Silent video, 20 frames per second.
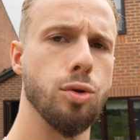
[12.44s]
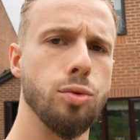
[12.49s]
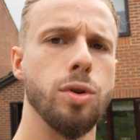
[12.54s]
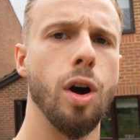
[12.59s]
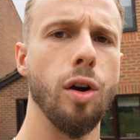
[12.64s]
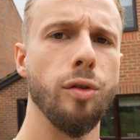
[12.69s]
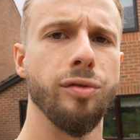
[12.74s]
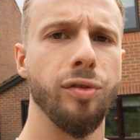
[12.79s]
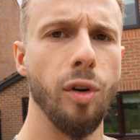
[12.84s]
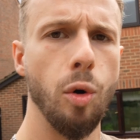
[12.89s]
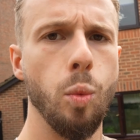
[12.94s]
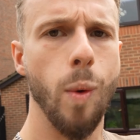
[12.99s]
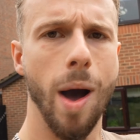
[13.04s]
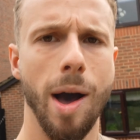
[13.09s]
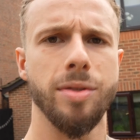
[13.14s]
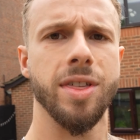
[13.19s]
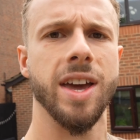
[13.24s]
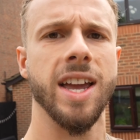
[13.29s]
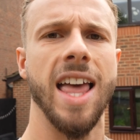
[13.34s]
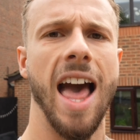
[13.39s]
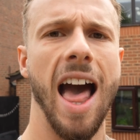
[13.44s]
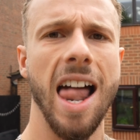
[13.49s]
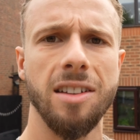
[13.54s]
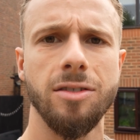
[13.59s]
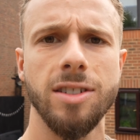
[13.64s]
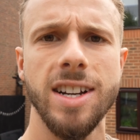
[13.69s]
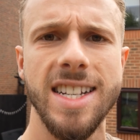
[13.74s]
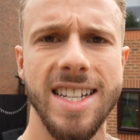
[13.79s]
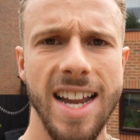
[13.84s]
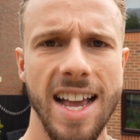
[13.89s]
know full well that
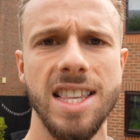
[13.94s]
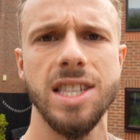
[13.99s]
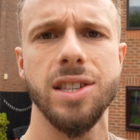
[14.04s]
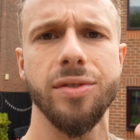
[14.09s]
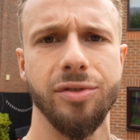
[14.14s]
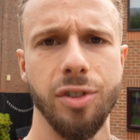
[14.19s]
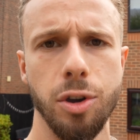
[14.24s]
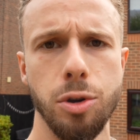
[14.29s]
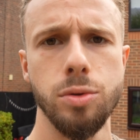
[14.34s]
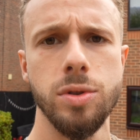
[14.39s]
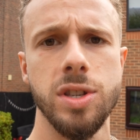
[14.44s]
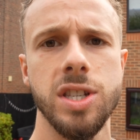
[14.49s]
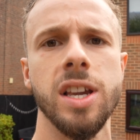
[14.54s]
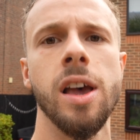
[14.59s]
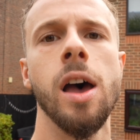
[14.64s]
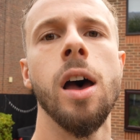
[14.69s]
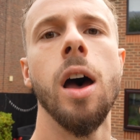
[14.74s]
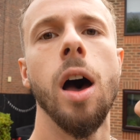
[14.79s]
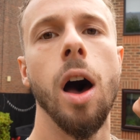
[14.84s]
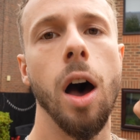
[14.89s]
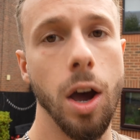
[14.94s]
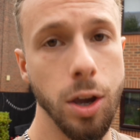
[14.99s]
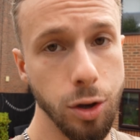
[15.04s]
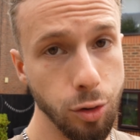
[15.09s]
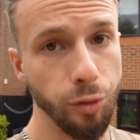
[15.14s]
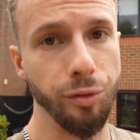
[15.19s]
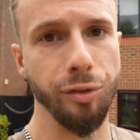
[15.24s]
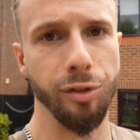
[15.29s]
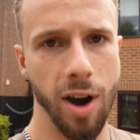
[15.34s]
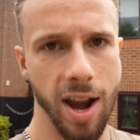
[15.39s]
calorie-dense foods are your
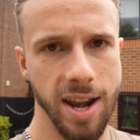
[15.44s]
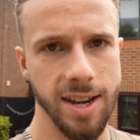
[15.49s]
friend.